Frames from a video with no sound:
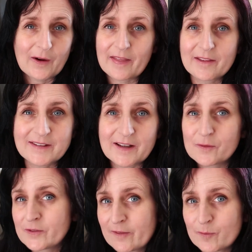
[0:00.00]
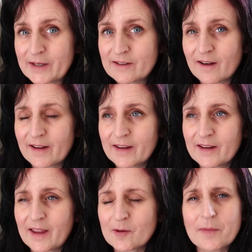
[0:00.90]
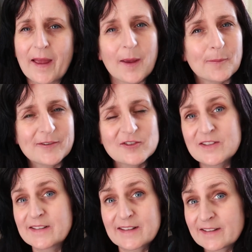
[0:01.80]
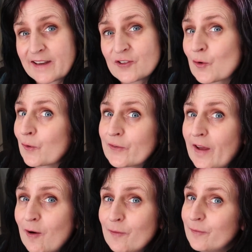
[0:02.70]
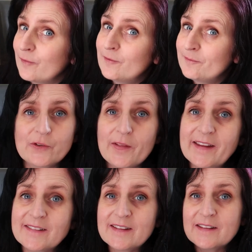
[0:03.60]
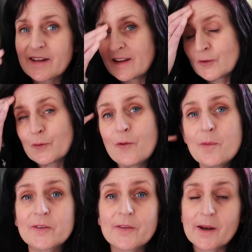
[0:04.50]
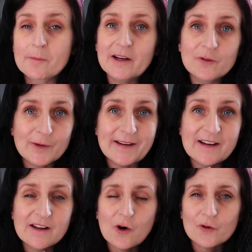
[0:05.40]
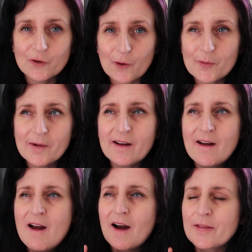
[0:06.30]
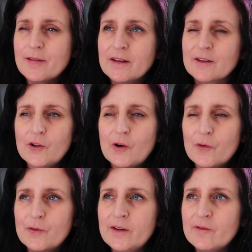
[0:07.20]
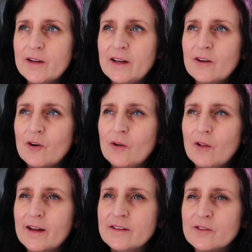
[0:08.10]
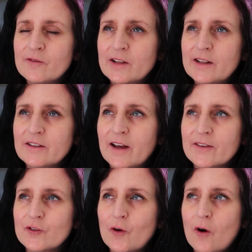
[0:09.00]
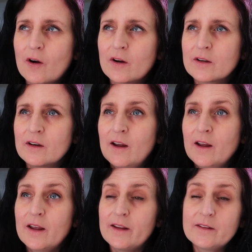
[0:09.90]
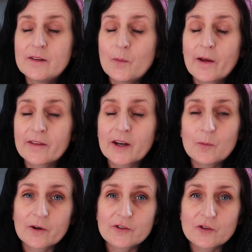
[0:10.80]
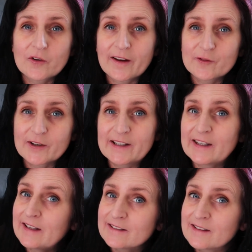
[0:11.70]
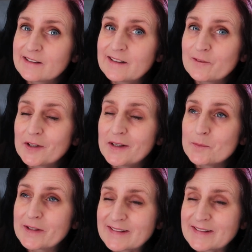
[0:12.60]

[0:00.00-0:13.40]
her other selves have been dying, and perhaps she's in danger herself. So that's it. That's all the books that I'm going to read in October. I think the only reading goal I didn't really touch on is the one that I wanted to try and read, less than 70%